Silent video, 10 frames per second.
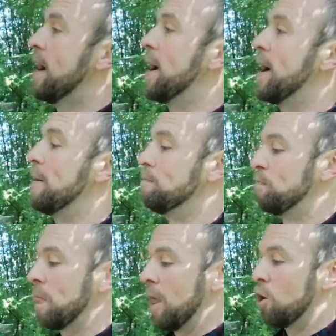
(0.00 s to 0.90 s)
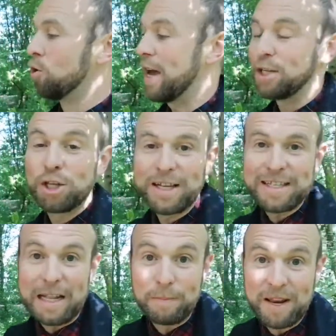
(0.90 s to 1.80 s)
Okay, so
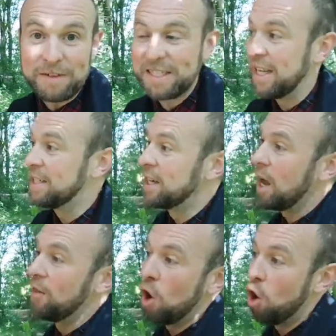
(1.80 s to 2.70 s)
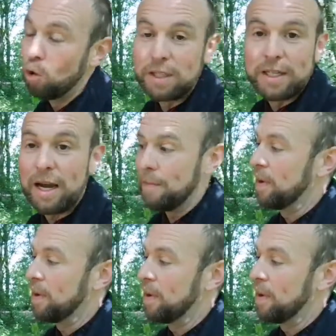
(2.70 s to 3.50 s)
that's a little bit of a season and the host type.